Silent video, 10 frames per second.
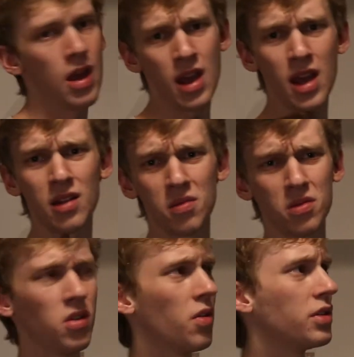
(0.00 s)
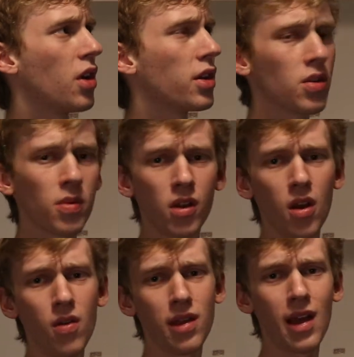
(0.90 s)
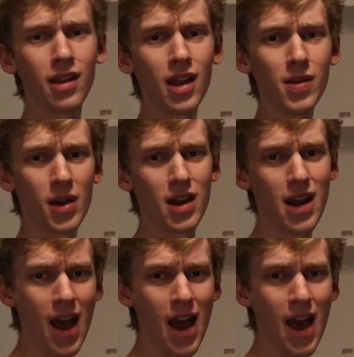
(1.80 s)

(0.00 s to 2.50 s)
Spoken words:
And you know what's also below? That like button.